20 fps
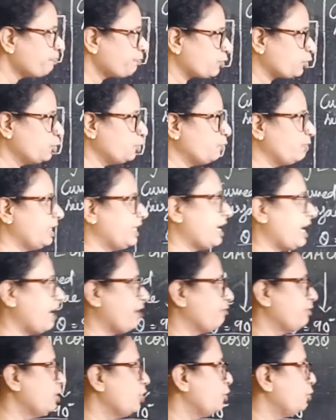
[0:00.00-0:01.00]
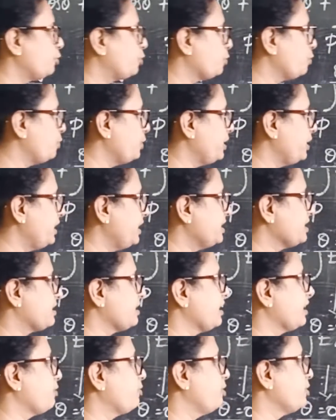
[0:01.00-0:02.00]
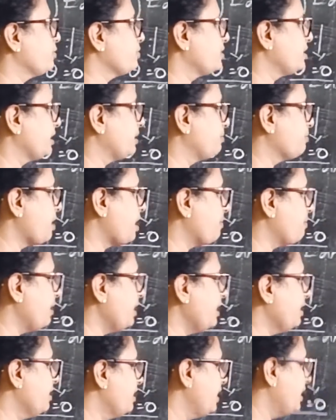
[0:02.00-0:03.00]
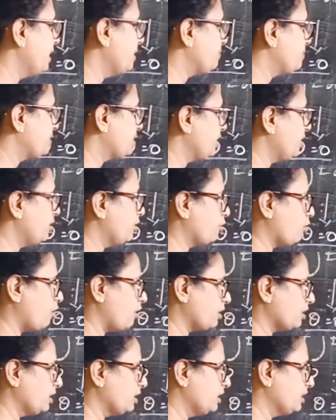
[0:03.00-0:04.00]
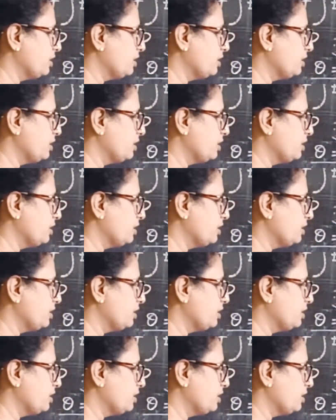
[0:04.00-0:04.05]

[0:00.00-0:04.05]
You will have 2E is equal to sigma by epsilon naught.